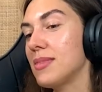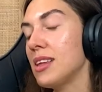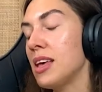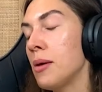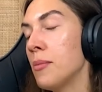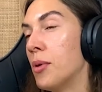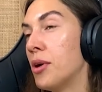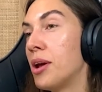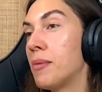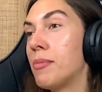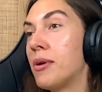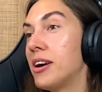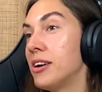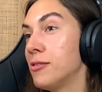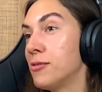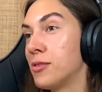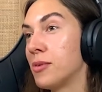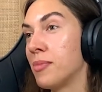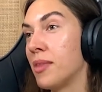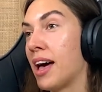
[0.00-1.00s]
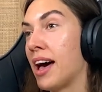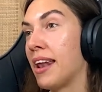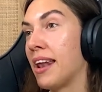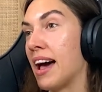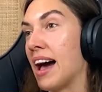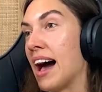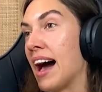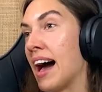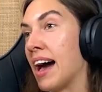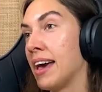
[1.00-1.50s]
But apart from that,
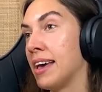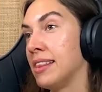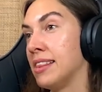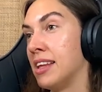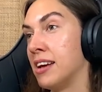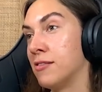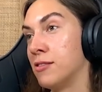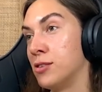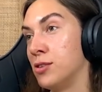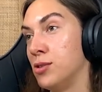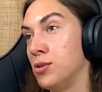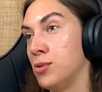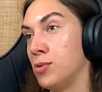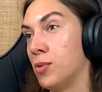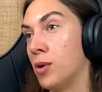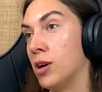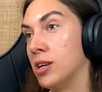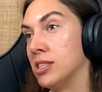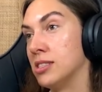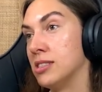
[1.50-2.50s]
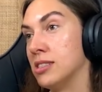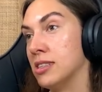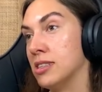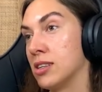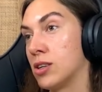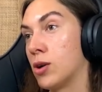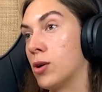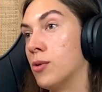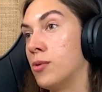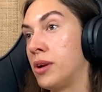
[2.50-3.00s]
I never knew what uh,
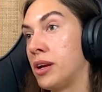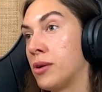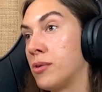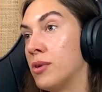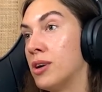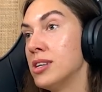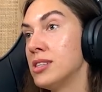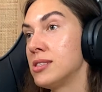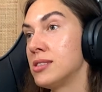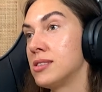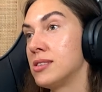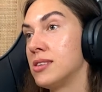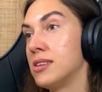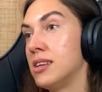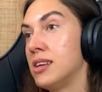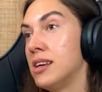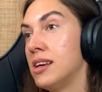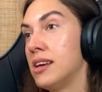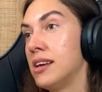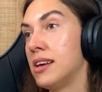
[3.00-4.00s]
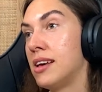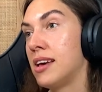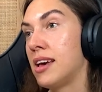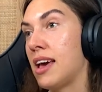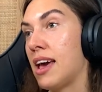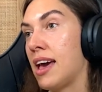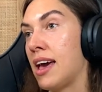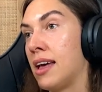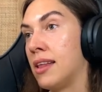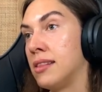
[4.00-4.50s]
coding was.
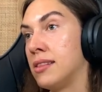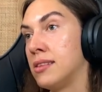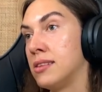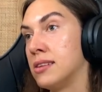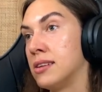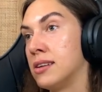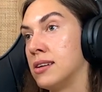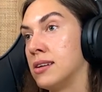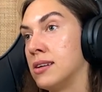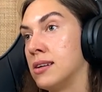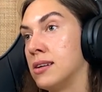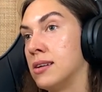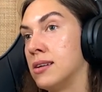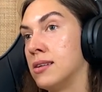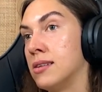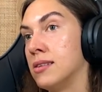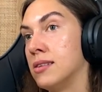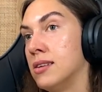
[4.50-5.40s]
And uh,